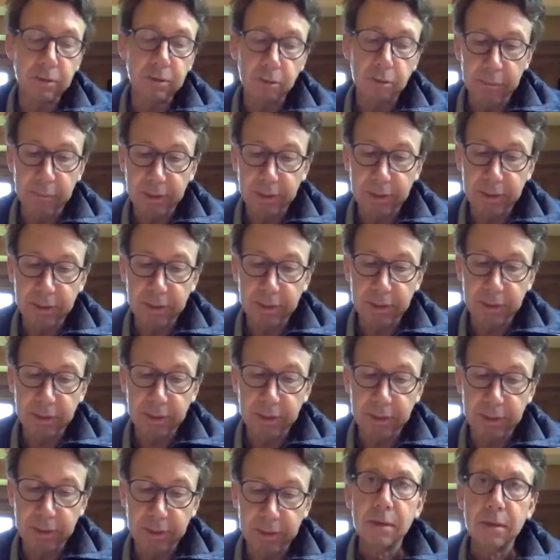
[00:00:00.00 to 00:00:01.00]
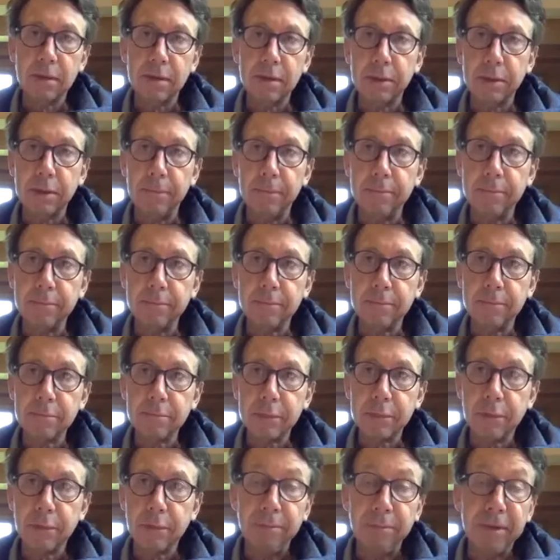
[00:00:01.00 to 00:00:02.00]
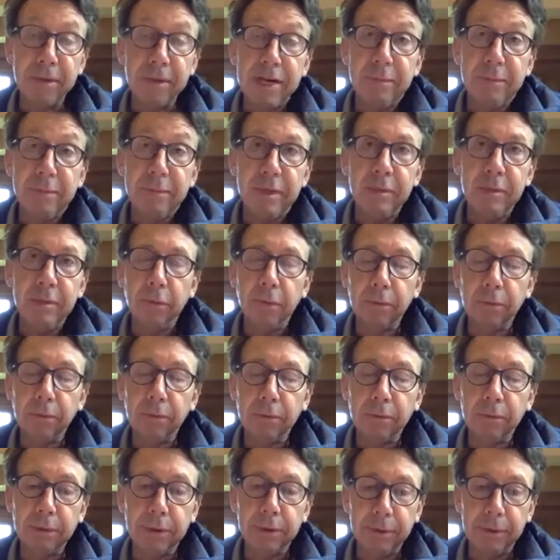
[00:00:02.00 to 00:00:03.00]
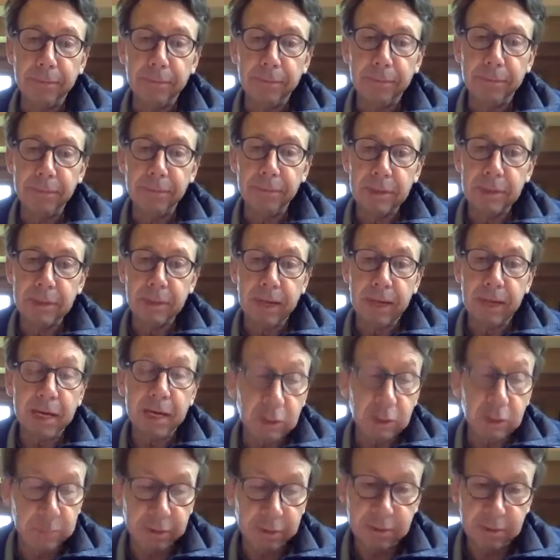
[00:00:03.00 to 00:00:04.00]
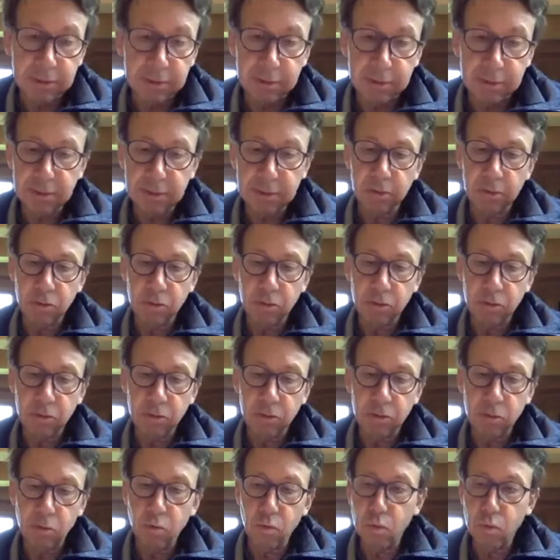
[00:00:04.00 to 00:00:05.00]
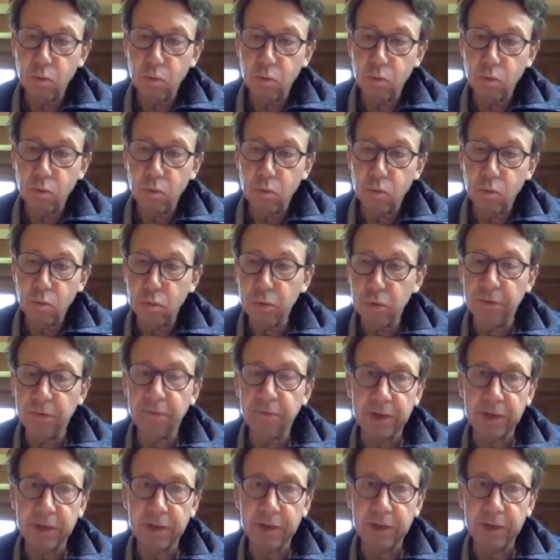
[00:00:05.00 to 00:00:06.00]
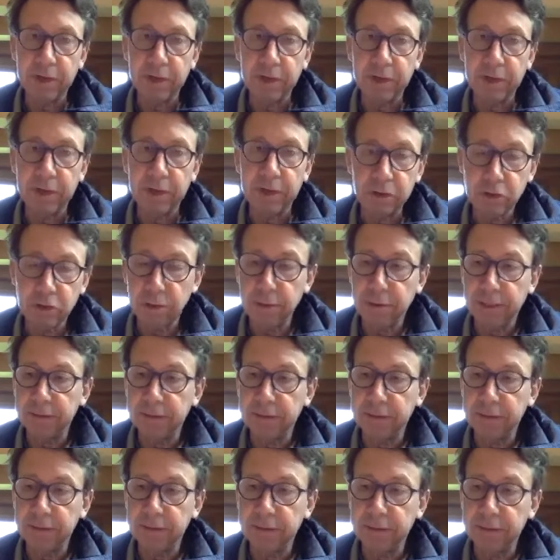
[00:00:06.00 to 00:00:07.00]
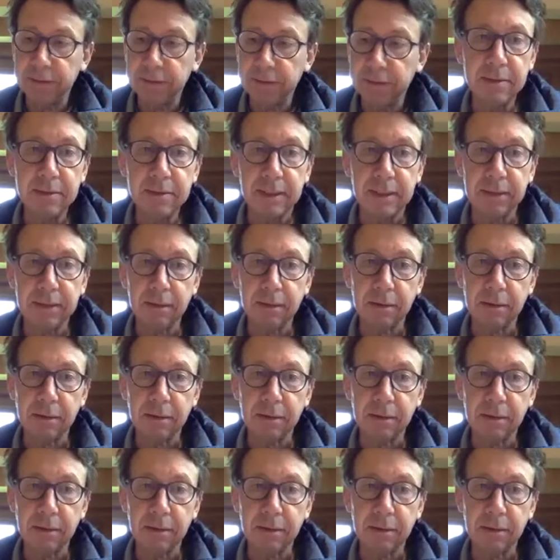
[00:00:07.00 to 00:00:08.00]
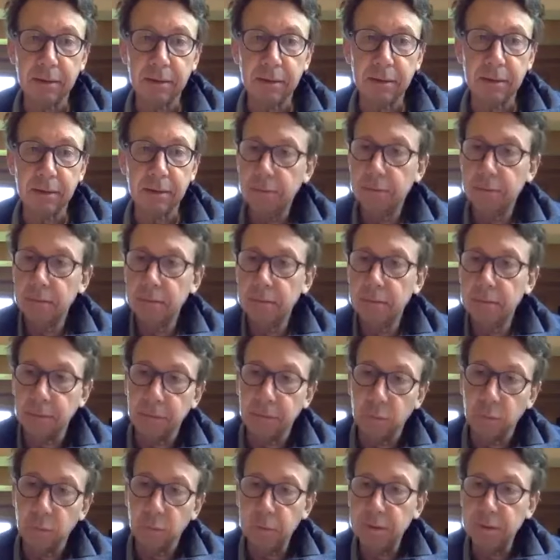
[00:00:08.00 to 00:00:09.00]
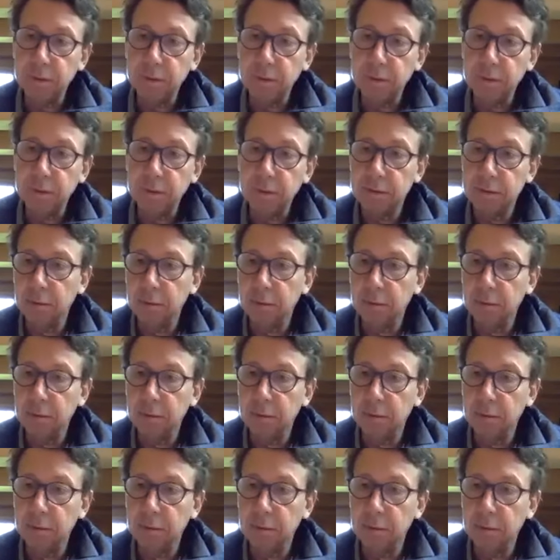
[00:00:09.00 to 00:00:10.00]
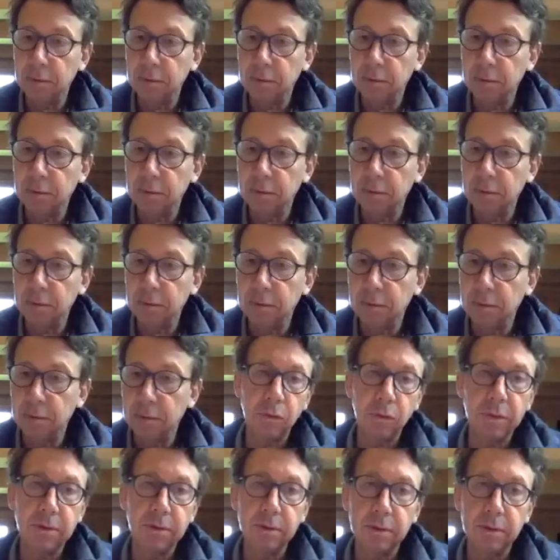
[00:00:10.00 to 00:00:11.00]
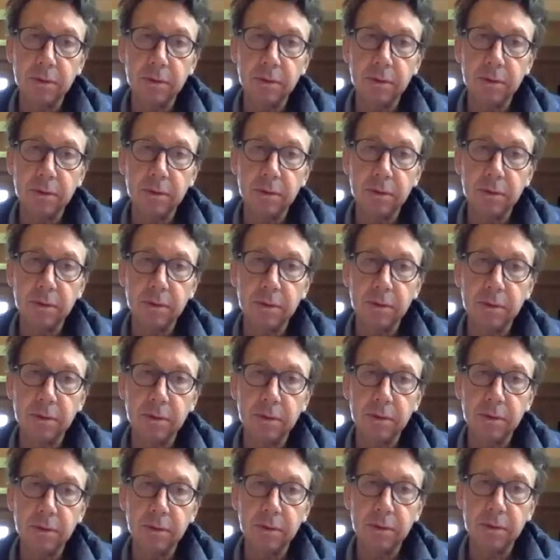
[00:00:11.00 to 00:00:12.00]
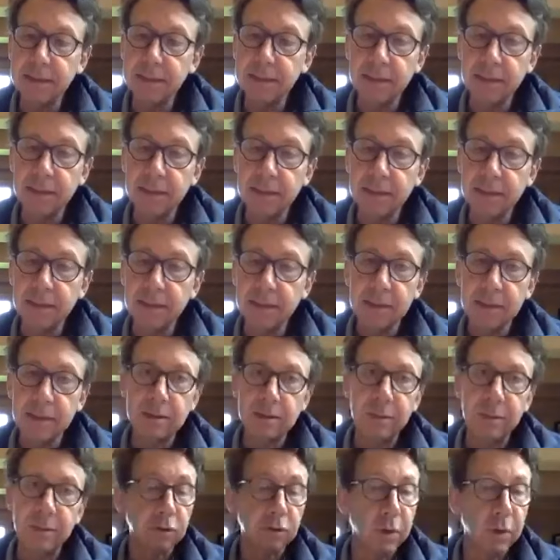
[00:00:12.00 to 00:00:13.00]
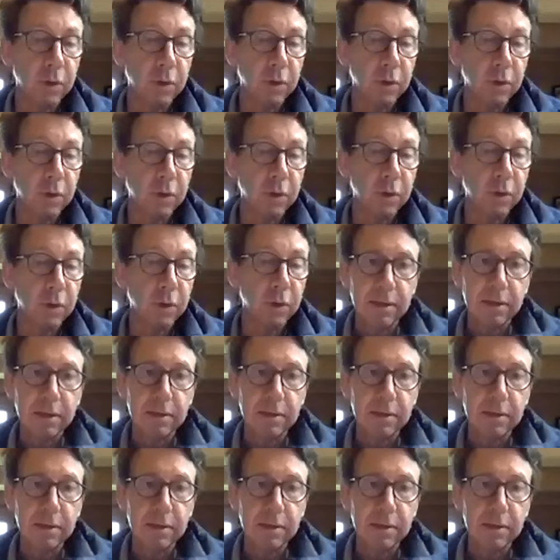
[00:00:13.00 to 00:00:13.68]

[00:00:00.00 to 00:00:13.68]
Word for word: health, um, you know, many people, um, many experts would venture that uh, it may be that, uh, like uh, with the Spanish flu in 1918, there'll be different waves.